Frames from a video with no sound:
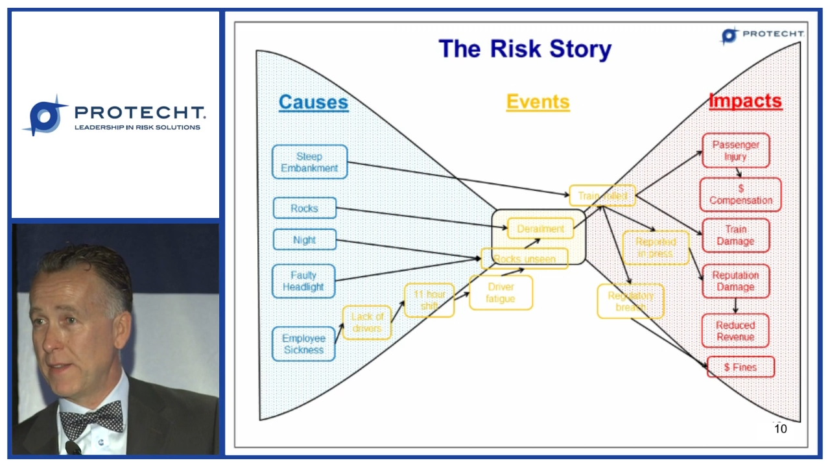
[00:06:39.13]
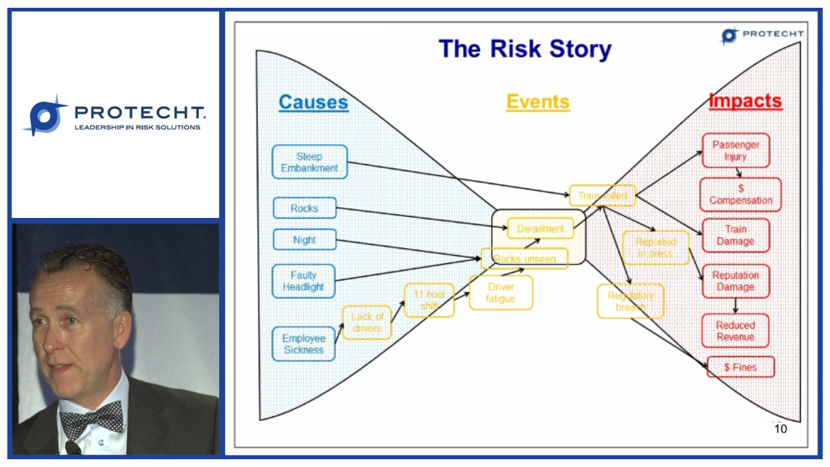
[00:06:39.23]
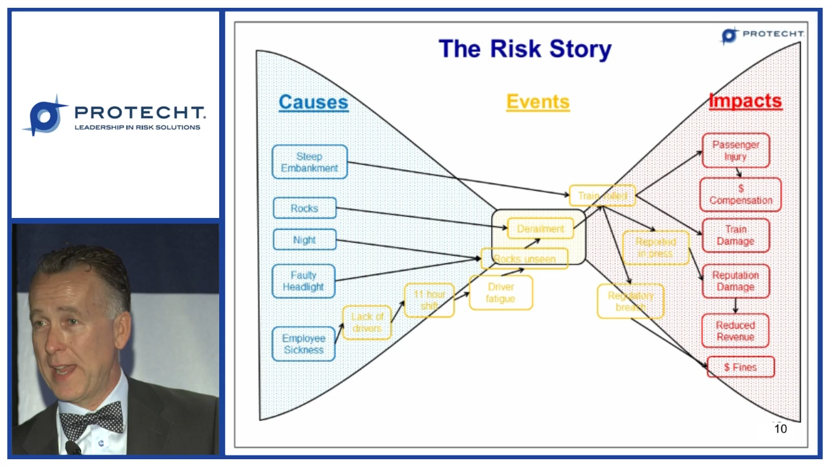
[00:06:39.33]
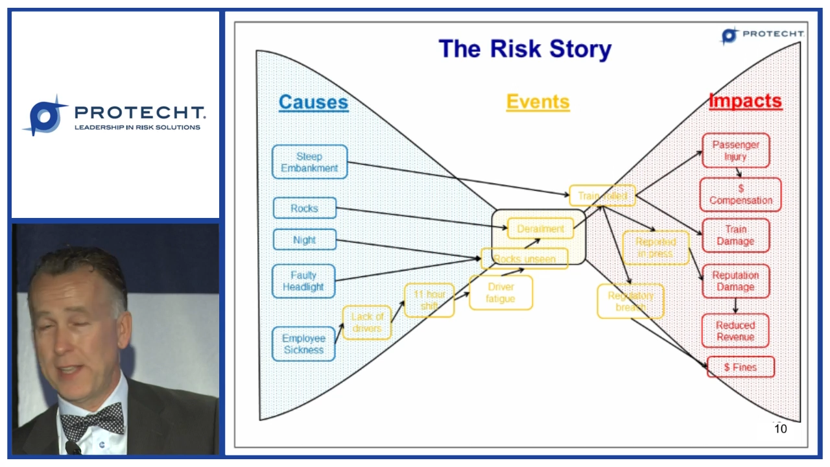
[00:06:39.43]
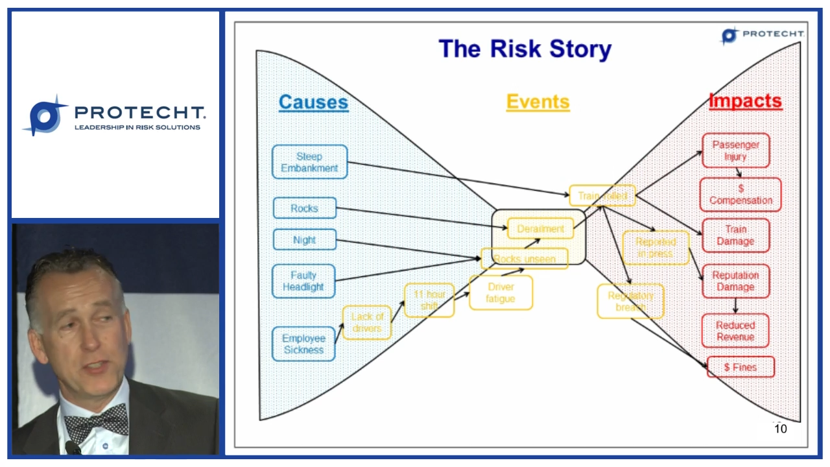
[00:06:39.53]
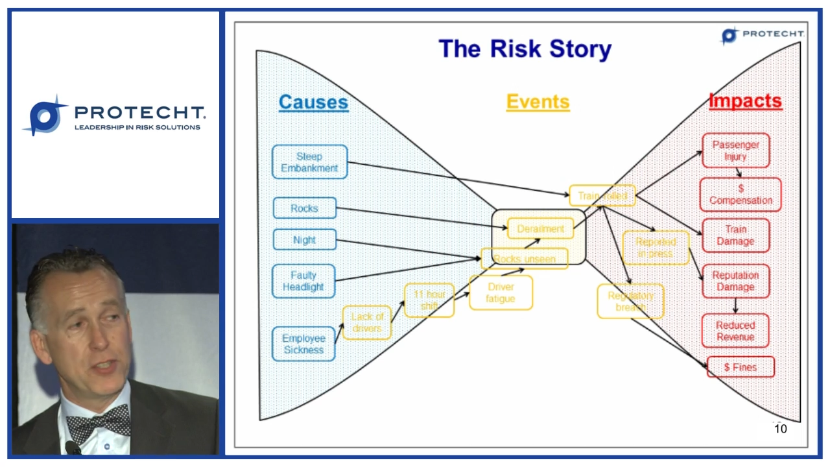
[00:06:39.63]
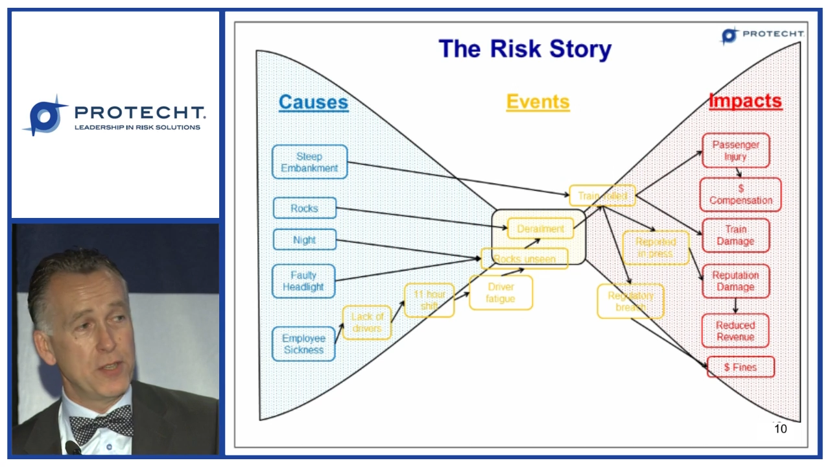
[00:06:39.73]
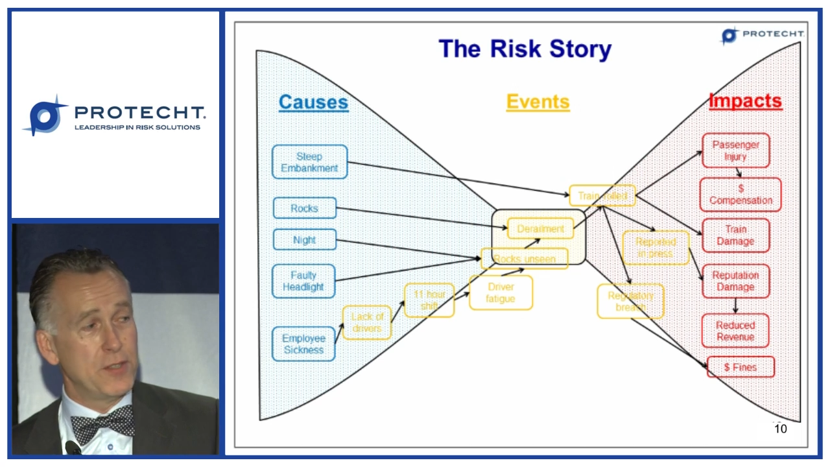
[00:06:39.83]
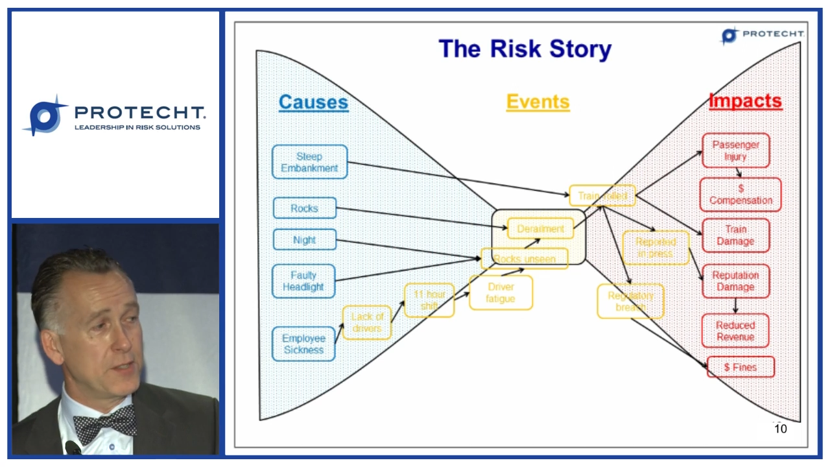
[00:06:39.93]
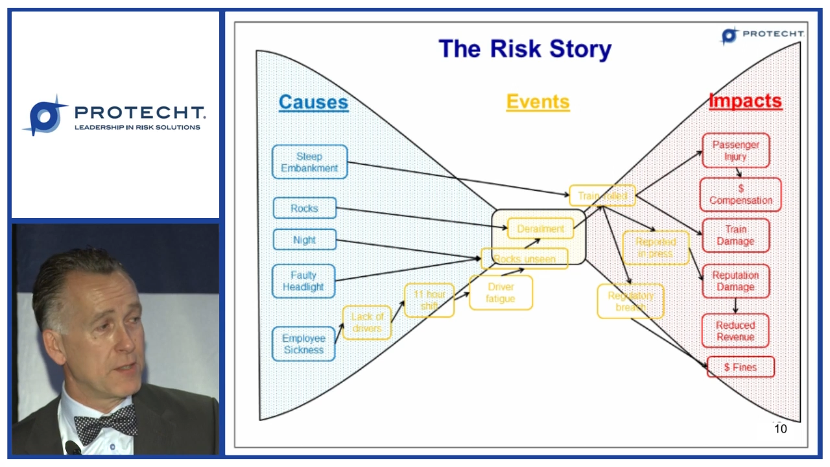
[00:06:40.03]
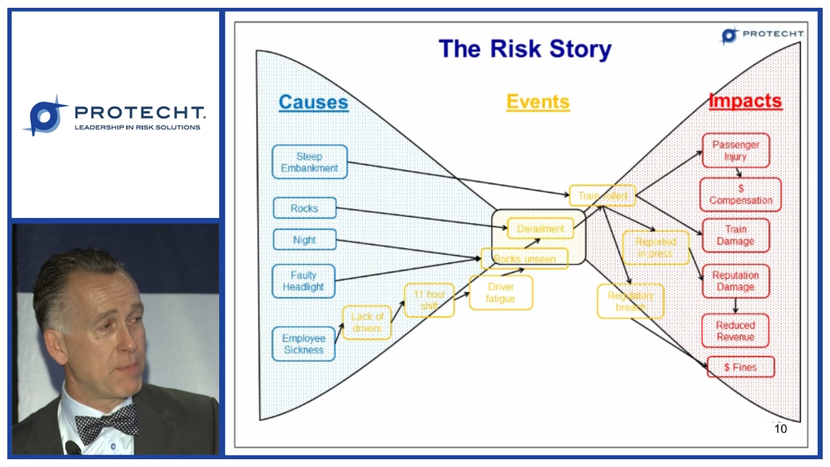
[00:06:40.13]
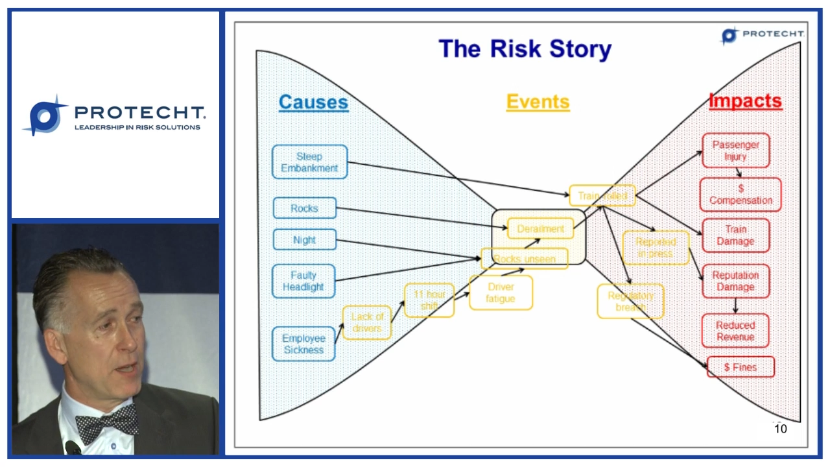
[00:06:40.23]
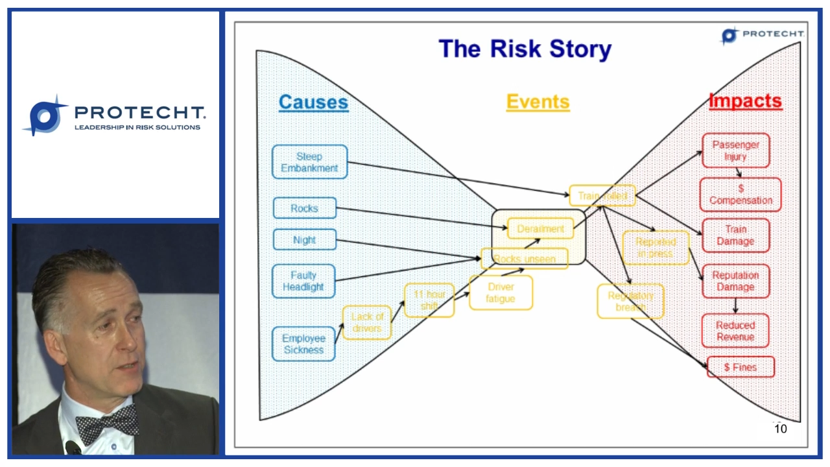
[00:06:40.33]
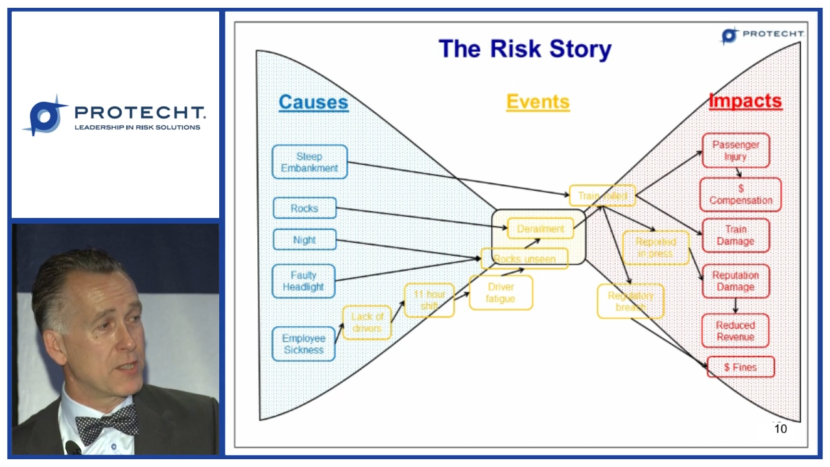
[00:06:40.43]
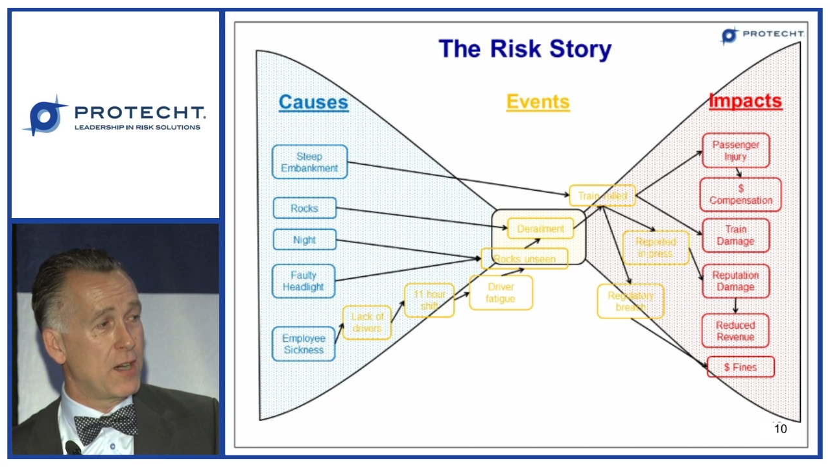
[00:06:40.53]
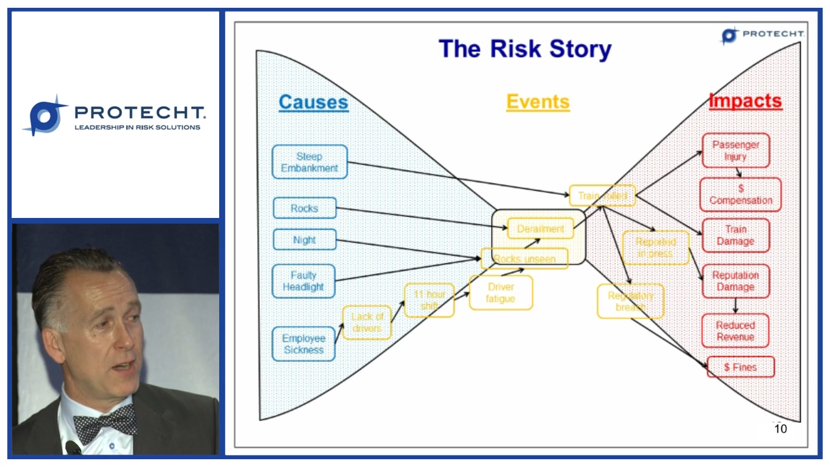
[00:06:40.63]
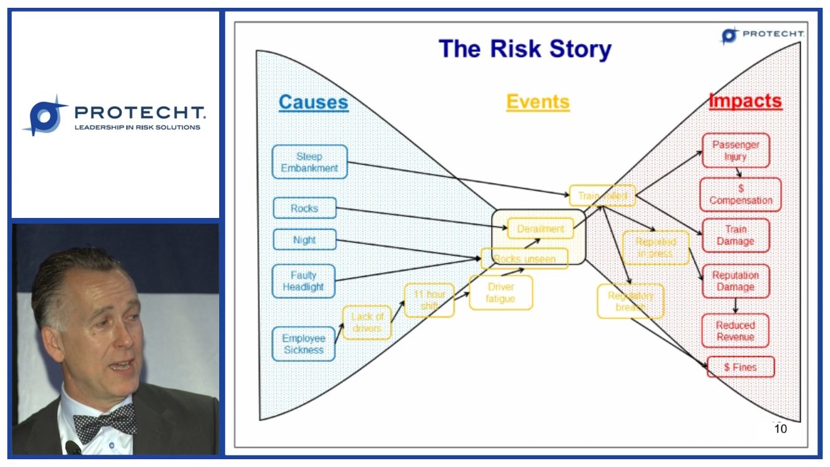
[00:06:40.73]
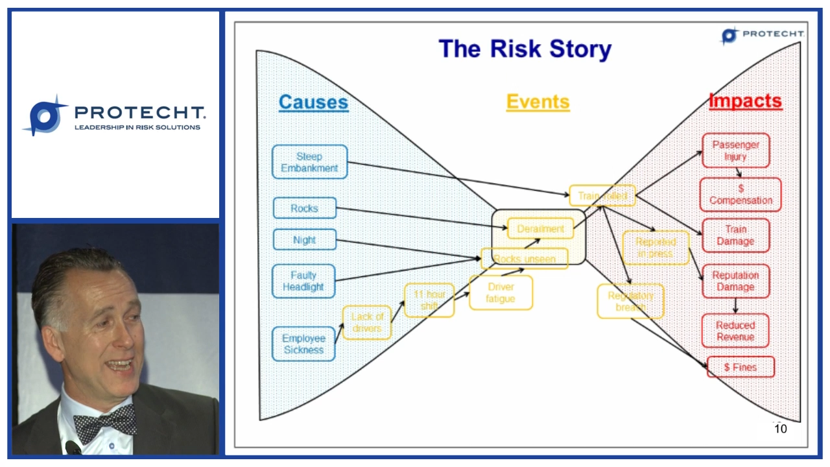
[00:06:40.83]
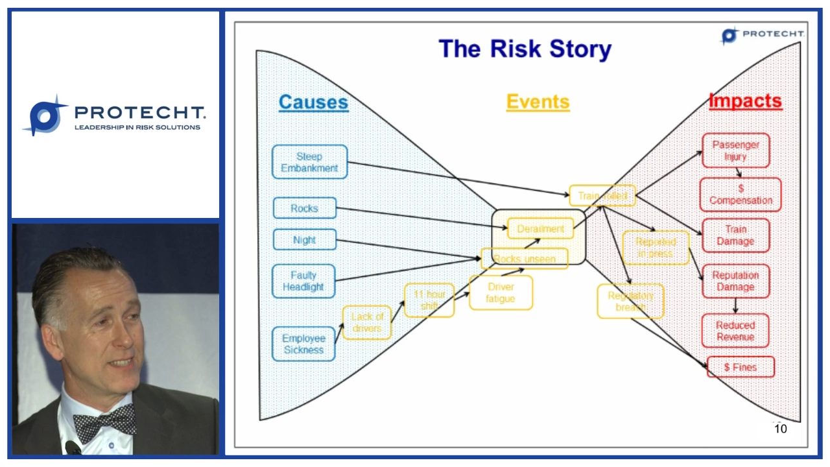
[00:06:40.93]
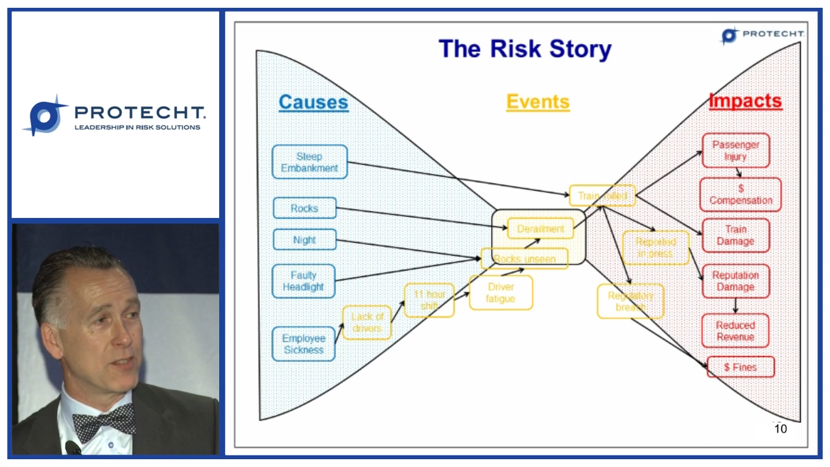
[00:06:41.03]
and that is using the bow
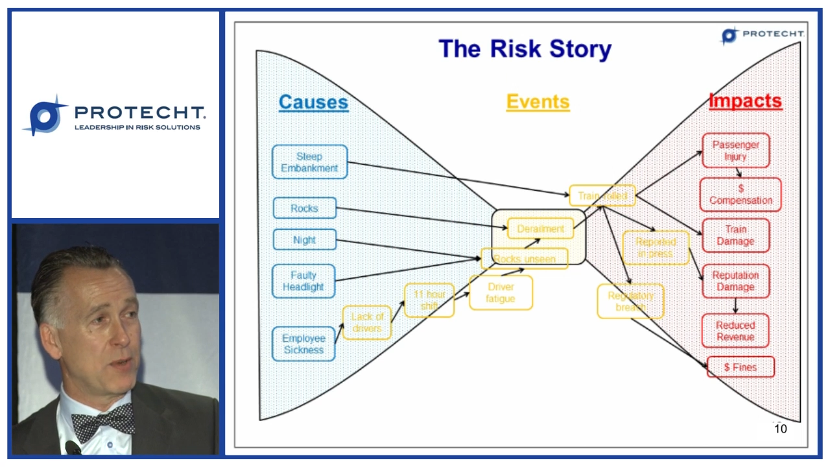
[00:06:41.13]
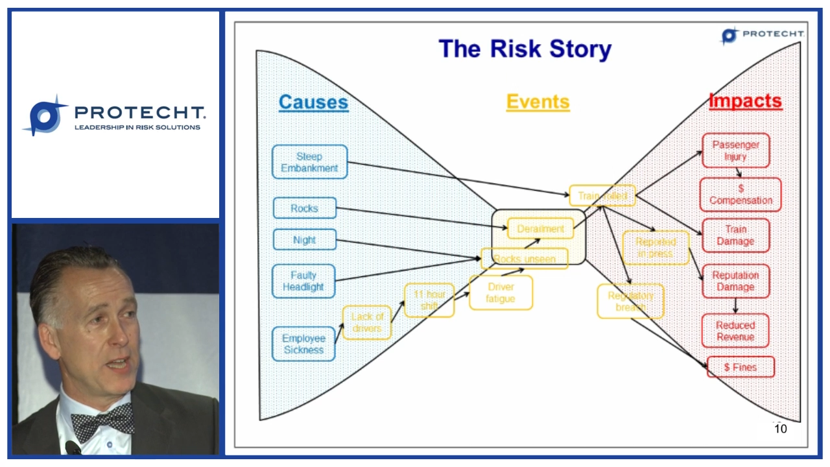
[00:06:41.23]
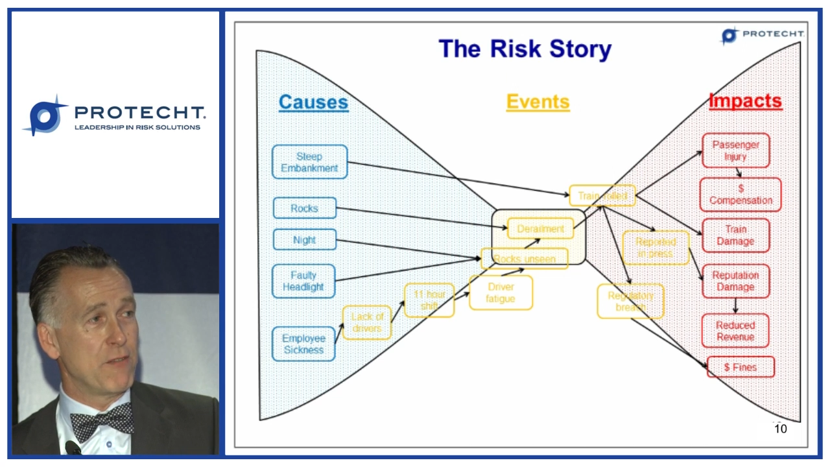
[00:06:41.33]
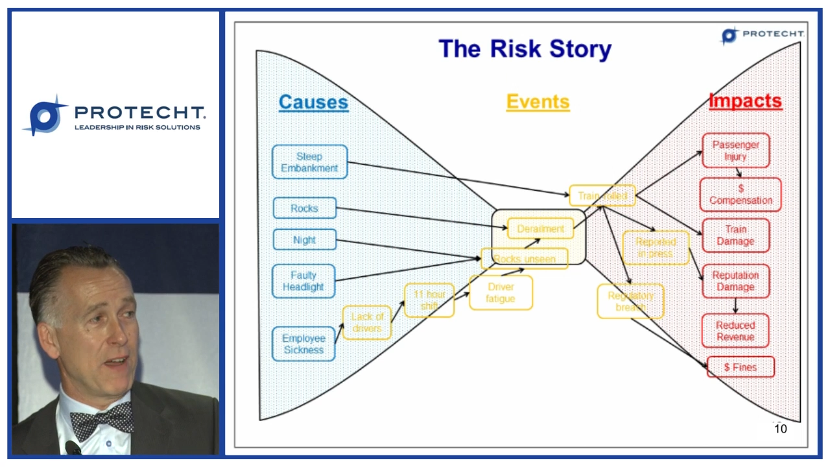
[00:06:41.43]
tie as a way